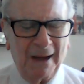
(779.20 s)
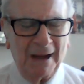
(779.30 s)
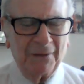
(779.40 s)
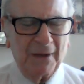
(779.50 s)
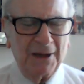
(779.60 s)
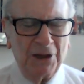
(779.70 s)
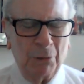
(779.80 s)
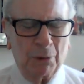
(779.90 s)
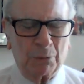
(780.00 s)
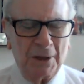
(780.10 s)
that
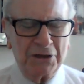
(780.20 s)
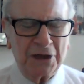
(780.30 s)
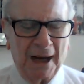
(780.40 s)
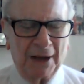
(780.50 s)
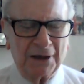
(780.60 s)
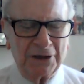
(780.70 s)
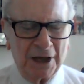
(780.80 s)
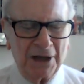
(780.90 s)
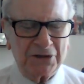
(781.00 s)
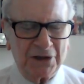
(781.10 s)
you would reach out and
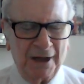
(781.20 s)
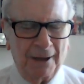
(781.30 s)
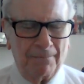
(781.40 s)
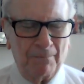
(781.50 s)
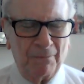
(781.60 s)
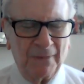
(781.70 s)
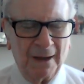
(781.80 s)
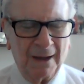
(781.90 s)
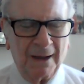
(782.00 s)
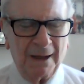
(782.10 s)
touch them.
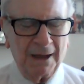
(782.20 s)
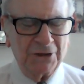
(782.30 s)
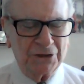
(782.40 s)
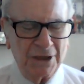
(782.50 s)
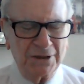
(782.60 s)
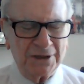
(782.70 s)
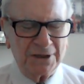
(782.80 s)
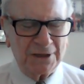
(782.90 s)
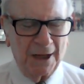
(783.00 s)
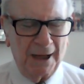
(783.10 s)
In
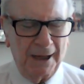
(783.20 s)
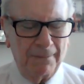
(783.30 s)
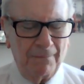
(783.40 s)
Jesus' name,